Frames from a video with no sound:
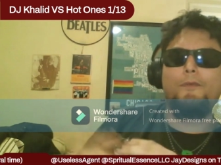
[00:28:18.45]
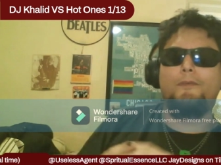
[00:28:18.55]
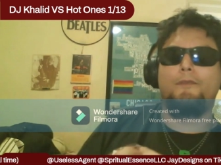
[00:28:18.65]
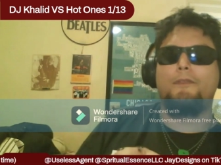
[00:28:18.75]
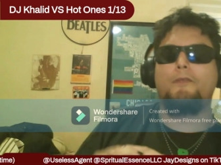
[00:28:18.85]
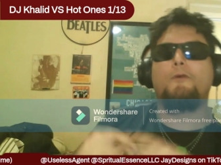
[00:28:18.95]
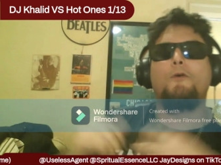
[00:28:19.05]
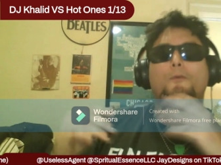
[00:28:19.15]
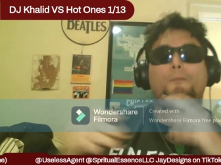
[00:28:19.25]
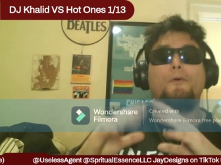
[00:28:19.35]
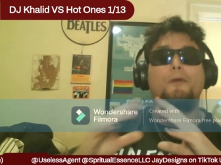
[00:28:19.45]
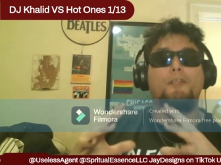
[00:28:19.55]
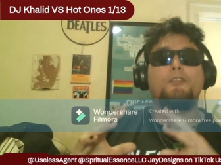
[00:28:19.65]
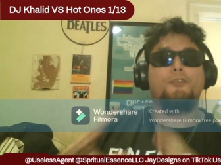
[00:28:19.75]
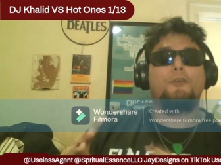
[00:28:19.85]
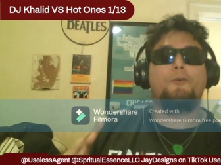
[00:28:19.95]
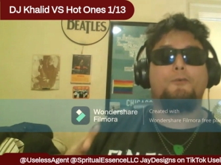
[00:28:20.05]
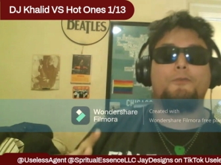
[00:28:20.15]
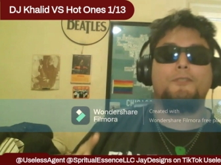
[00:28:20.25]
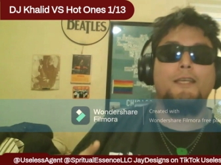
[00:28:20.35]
the whole point shows